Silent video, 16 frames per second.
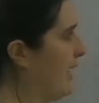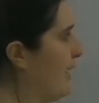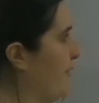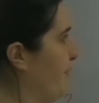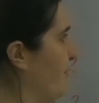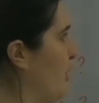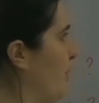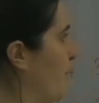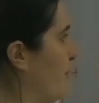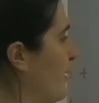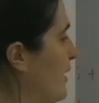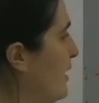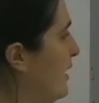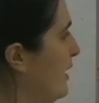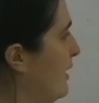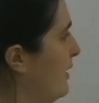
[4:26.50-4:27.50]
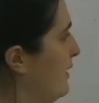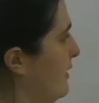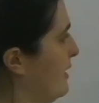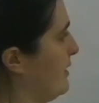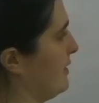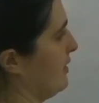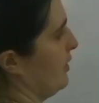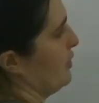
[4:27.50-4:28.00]
you would get it from.
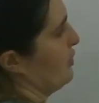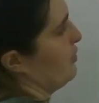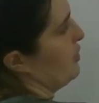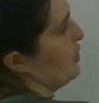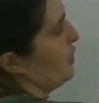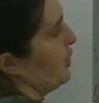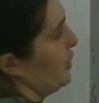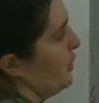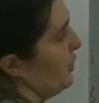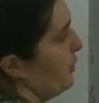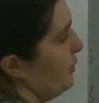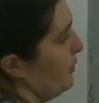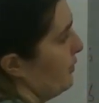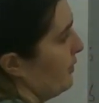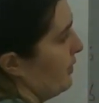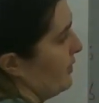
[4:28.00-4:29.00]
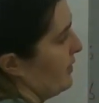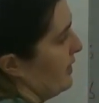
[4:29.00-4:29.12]
This is hydrogen 2,